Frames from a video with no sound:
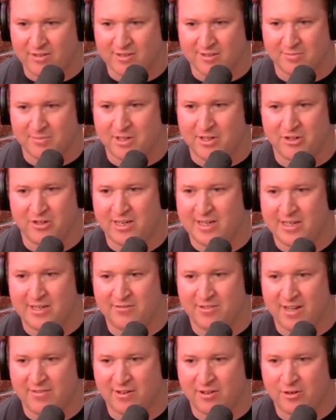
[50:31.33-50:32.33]
Doesn't mean you're an Indy
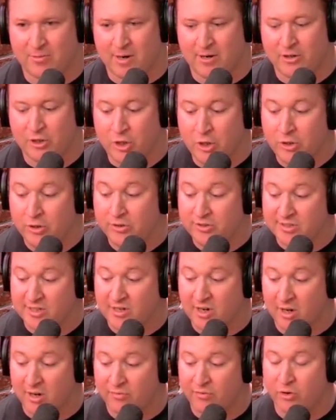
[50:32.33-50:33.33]
500 driver. You use the
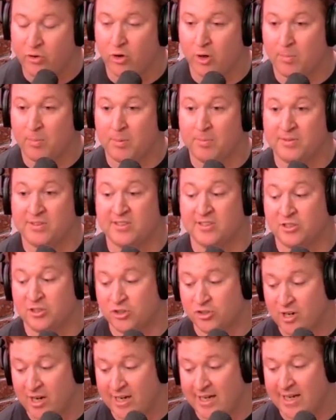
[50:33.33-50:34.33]
car for your purposes.
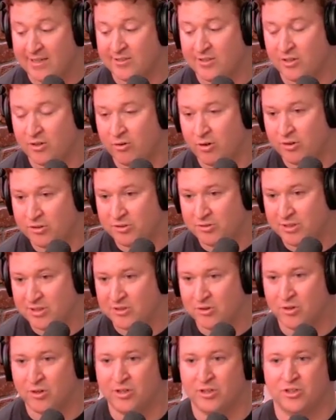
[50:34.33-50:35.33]
You're trying to get to the grocery
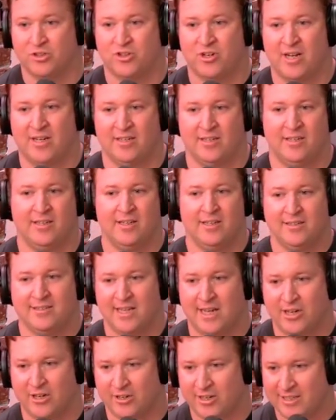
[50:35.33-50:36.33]
store. You're trying to
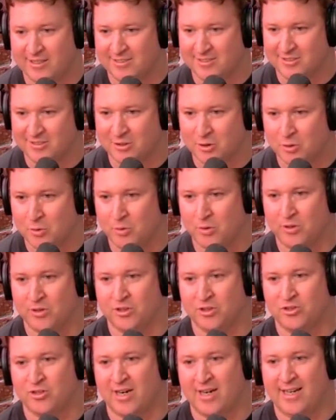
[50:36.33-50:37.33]
take your kids to school.
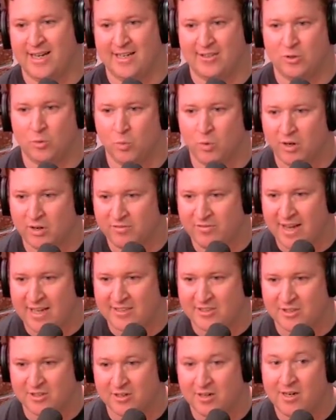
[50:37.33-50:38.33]
You're trying to get to work
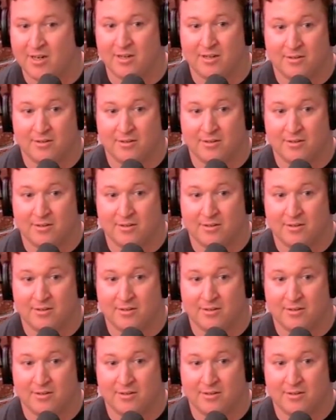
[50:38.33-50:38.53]
faster.